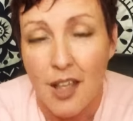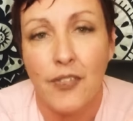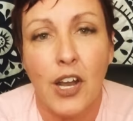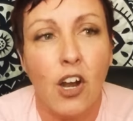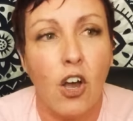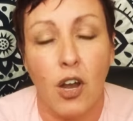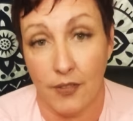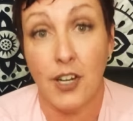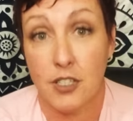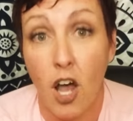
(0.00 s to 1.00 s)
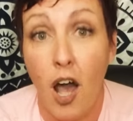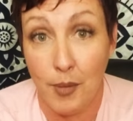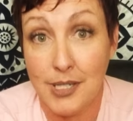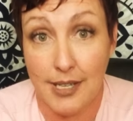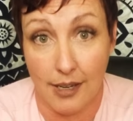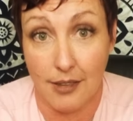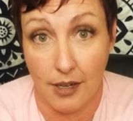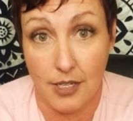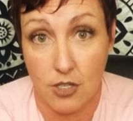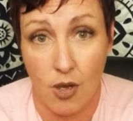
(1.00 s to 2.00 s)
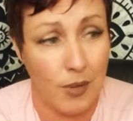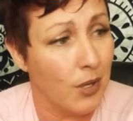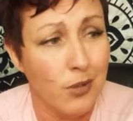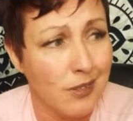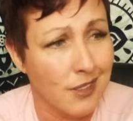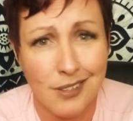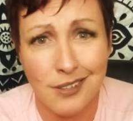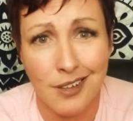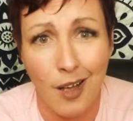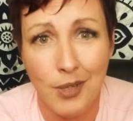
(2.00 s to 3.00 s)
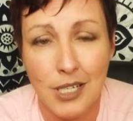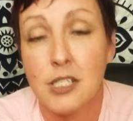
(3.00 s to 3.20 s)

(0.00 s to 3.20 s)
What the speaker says: There's a Hobbit deck that I saw. I'm like, who's looking at a Hobbit deck?